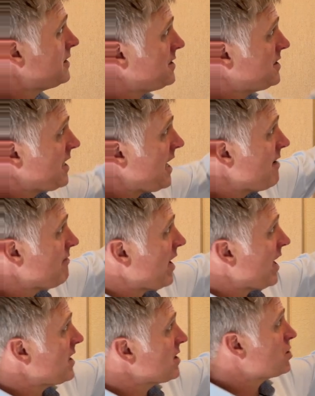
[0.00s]

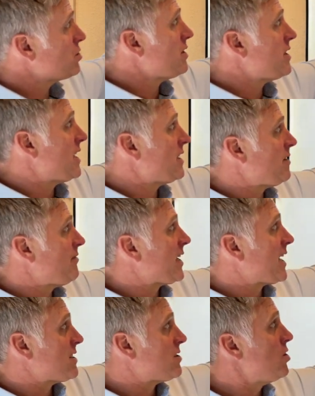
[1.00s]
lleva su
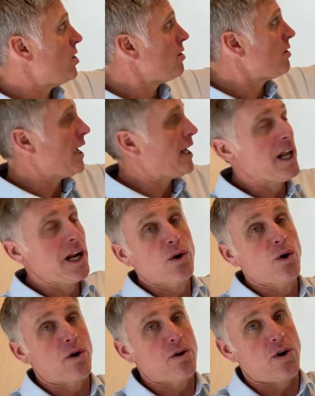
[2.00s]
identificación en el
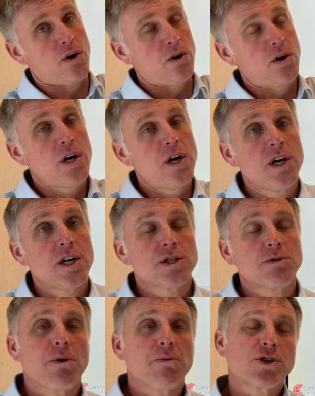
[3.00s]
cordón. So
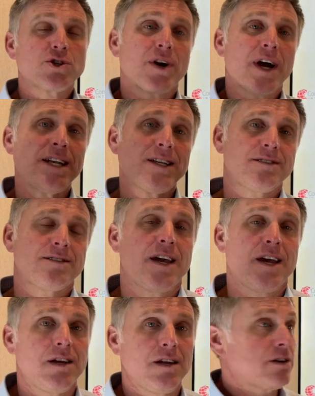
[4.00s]
what we're trying to say here